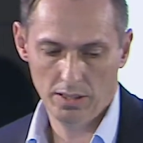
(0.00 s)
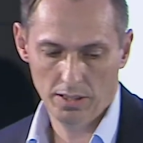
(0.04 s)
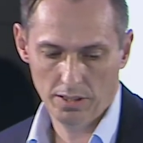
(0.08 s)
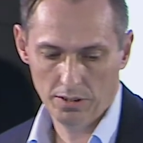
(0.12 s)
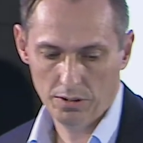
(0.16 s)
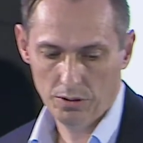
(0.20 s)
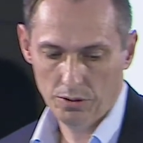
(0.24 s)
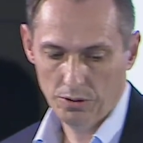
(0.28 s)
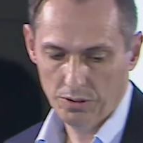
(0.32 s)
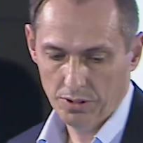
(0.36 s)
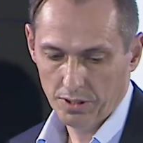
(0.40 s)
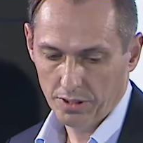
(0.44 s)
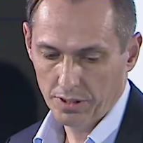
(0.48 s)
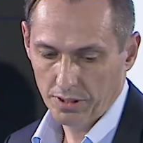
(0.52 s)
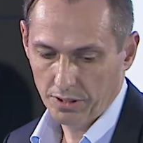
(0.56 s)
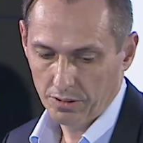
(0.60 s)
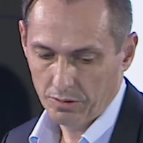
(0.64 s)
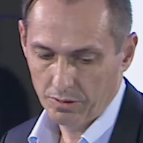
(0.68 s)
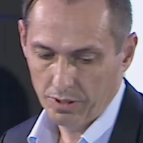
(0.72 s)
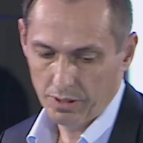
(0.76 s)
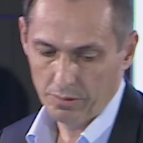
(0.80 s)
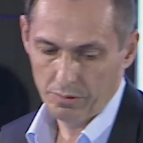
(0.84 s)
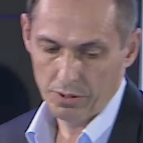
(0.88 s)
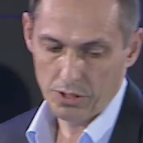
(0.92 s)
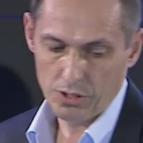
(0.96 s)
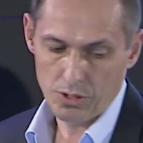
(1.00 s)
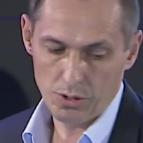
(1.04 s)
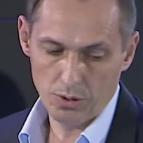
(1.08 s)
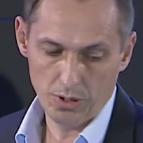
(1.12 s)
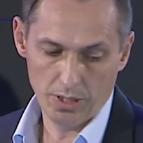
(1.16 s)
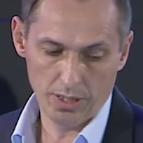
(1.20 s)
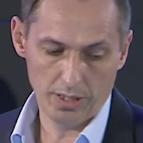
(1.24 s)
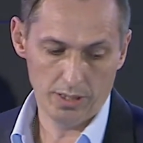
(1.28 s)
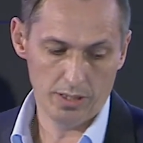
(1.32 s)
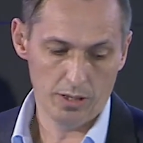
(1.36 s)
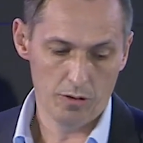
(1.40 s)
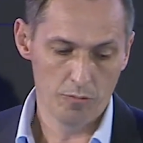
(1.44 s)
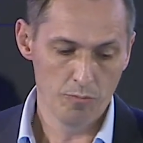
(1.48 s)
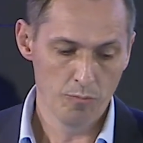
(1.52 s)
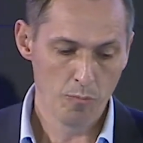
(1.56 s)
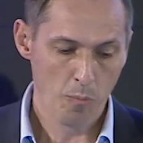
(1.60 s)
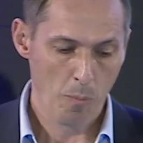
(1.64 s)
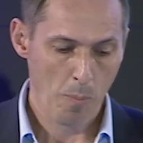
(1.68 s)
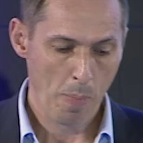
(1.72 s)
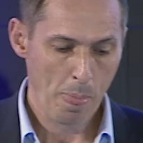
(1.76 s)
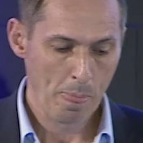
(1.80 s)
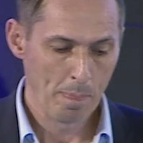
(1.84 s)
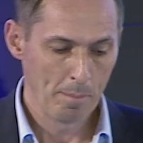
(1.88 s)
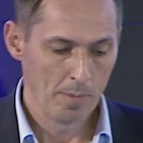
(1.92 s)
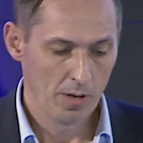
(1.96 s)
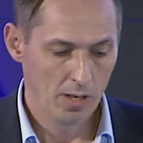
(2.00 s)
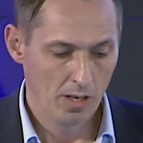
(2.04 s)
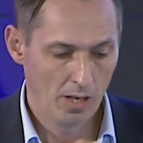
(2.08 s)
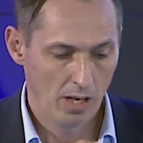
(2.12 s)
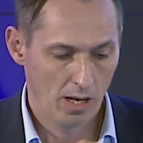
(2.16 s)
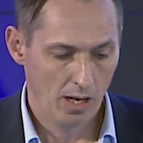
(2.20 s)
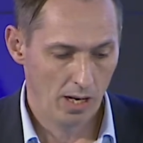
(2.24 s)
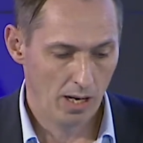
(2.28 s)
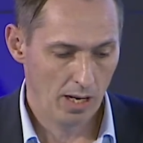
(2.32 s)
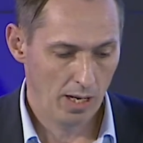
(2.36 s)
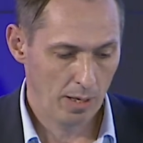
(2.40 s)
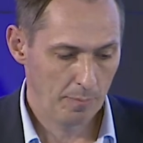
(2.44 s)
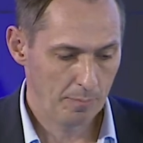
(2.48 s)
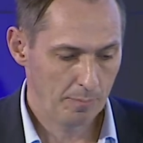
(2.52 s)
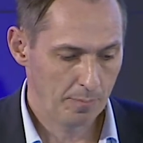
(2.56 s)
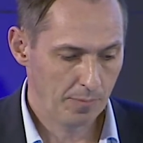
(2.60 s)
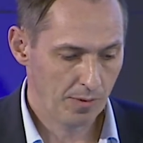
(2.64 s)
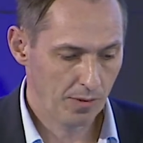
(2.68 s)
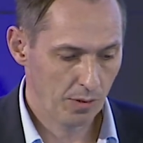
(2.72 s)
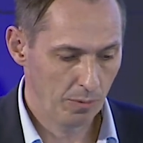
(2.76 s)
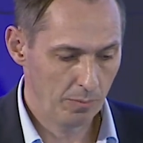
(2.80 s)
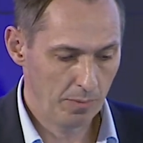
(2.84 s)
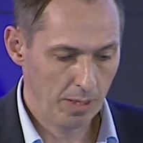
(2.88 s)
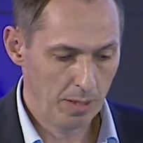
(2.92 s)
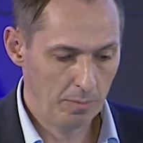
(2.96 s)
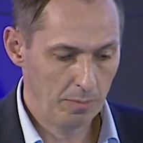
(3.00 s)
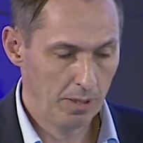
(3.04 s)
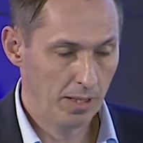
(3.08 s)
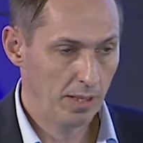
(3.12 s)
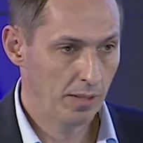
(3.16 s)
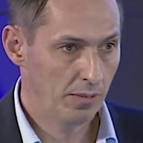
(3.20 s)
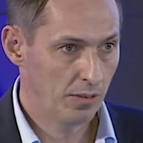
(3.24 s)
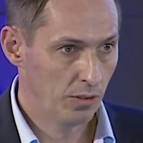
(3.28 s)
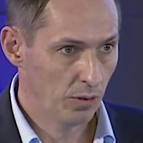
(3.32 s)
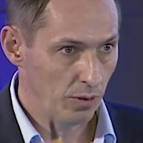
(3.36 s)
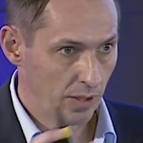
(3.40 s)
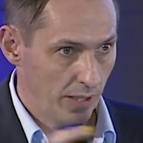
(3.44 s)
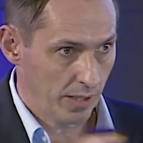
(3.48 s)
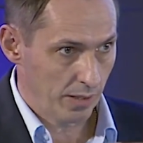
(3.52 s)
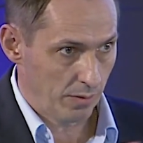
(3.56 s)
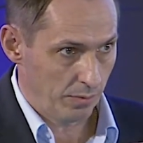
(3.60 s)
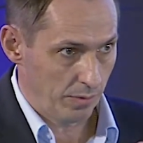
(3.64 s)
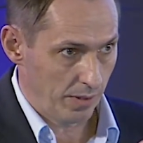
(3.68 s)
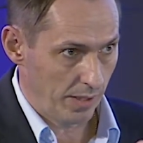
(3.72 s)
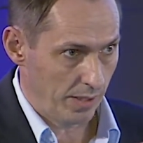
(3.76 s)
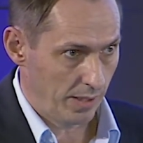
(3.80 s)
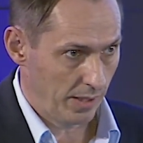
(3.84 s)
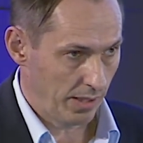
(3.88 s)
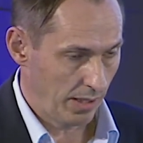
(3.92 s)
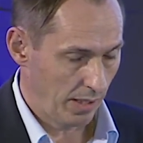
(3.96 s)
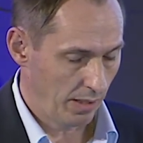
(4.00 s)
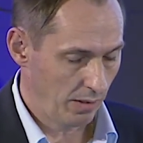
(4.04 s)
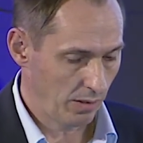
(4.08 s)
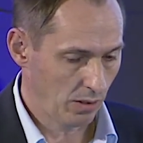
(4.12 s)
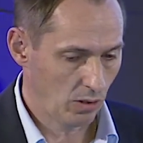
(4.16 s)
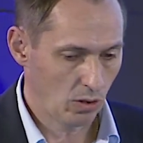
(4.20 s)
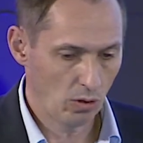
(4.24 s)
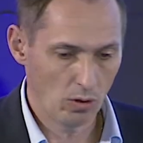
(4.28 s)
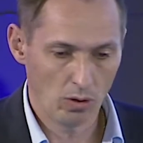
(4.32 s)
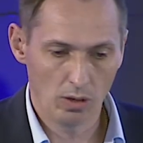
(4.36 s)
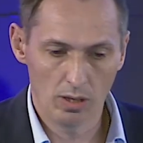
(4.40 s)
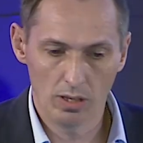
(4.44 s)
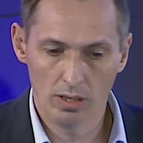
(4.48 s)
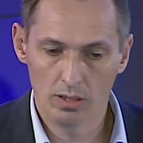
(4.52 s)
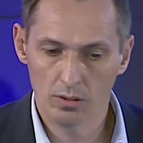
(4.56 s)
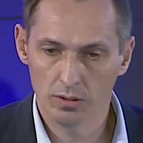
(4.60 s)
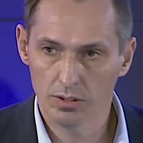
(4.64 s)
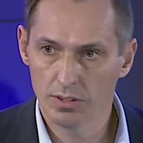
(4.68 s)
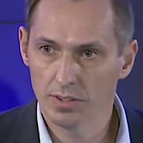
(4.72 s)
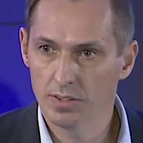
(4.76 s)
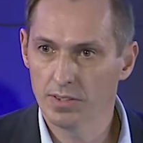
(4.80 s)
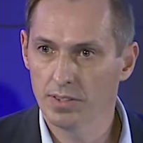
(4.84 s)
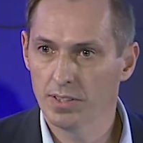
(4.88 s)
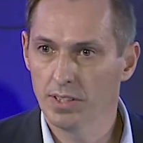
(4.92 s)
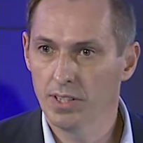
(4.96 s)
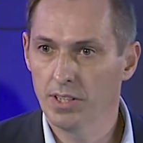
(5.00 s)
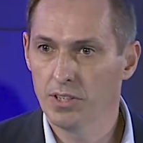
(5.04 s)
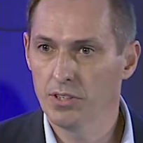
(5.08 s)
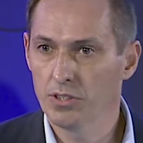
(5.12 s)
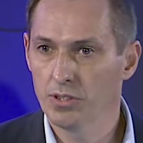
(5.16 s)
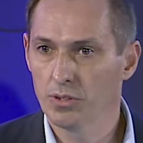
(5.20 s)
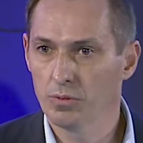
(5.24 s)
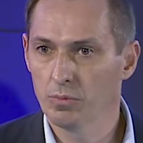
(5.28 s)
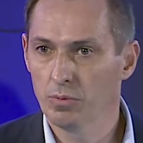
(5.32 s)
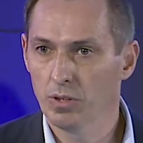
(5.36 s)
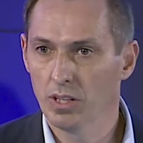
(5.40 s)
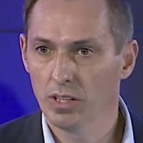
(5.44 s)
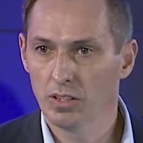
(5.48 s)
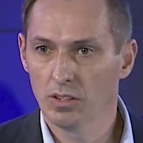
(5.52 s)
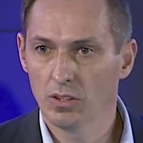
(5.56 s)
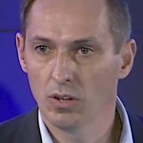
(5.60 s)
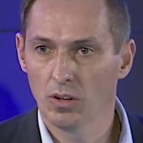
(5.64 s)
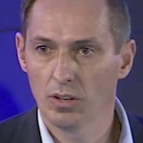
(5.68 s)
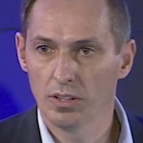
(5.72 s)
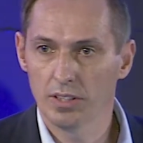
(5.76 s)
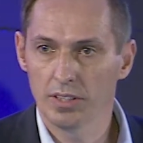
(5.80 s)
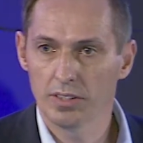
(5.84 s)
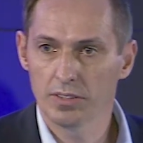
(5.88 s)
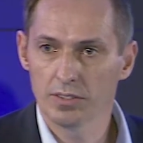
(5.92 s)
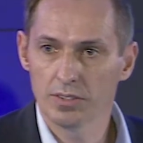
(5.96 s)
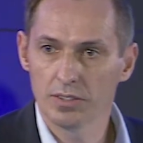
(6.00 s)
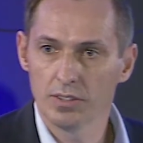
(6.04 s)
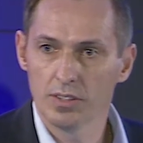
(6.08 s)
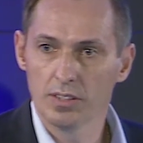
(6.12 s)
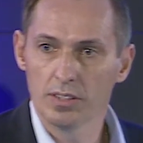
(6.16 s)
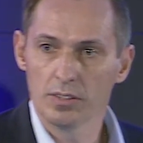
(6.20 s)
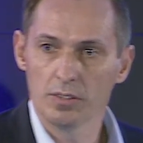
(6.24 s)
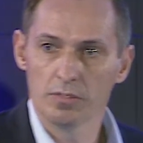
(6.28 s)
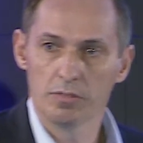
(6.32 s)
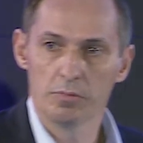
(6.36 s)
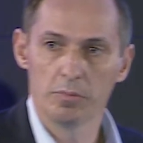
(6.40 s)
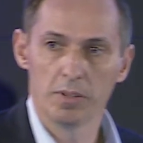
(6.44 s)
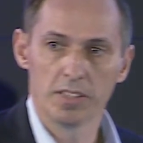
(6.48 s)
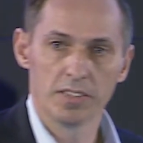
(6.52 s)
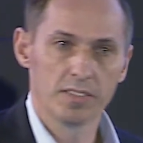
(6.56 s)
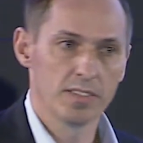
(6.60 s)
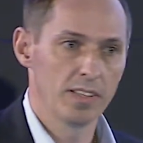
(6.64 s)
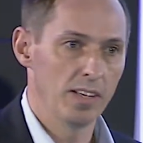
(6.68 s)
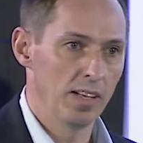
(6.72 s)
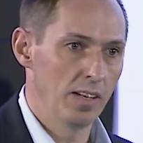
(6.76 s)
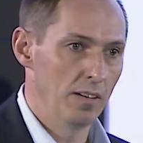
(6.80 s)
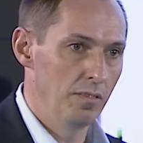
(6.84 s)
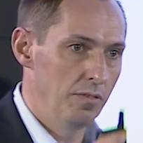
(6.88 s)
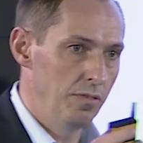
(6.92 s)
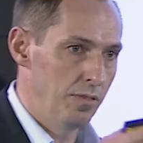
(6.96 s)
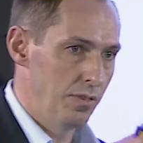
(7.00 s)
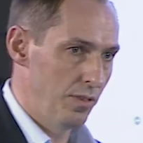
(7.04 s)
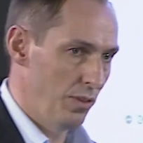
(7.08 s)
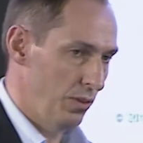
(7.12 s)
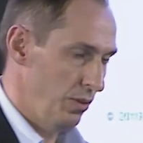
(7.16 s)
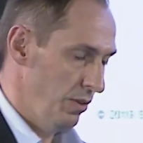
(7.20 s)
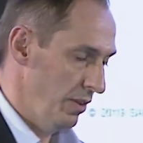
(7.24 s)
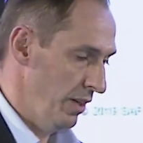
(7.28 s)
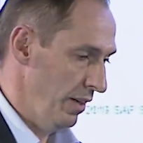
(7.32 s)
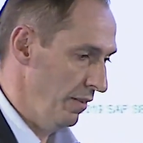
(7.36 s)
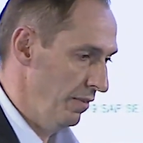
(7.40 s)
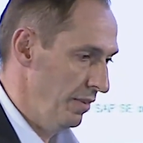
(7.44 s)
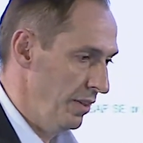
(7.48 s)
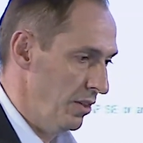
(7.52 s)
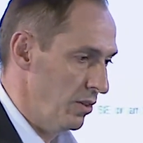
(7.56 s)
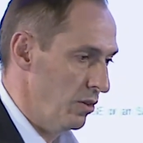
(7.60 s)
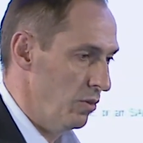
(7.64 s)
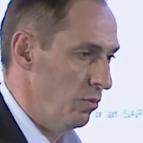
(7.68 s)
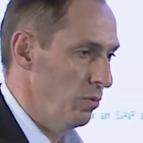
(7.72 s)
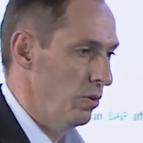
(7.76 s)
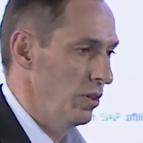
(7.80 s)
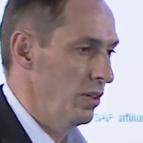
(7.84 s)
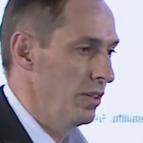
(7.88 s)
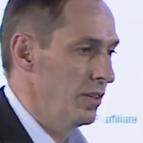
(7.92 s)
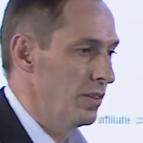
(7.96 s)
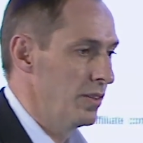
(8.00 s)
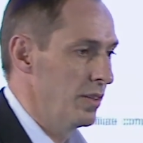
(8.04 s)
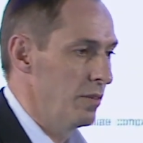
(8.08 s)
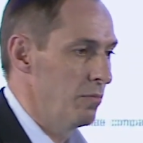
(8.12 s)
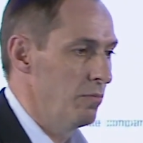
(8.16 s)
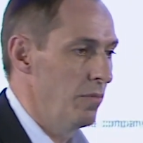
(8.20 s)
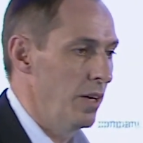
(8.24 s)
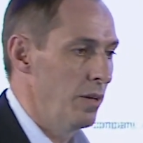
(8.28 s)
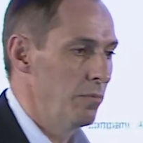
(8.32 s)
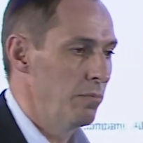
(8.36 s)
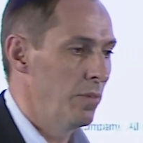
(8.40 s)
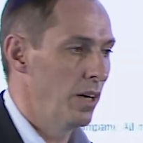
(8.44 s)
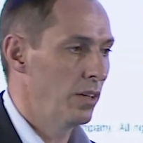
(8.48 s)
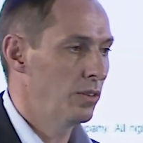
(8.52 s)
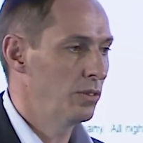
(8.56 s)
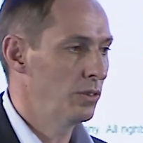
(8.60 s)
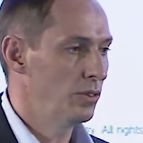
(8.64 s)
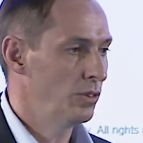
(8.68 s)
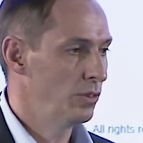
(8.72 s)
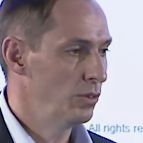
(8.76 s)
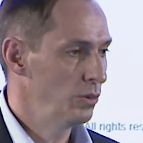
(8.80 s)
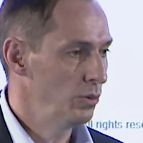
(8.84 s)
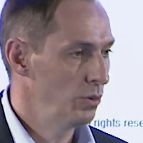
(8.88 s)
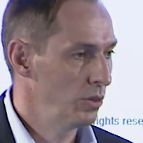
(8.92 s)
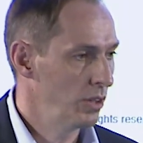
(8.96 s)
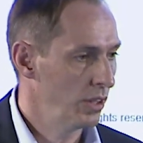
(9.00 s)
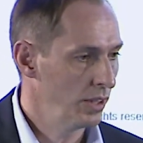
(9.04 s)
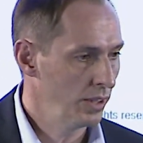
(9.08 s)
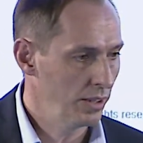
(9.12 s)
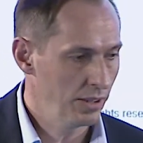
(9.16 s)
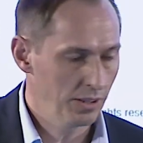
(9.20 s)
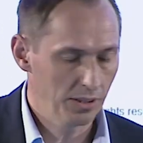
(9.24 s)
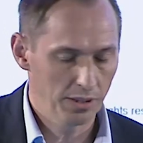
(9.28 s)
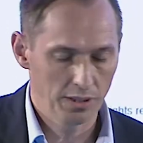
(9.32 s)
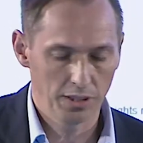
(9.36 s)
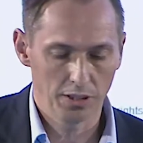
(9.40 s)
to the degree we should. So maybe together, and I'll call on stage as well colleagues of myself, so Elvira Wallace and Markus Noga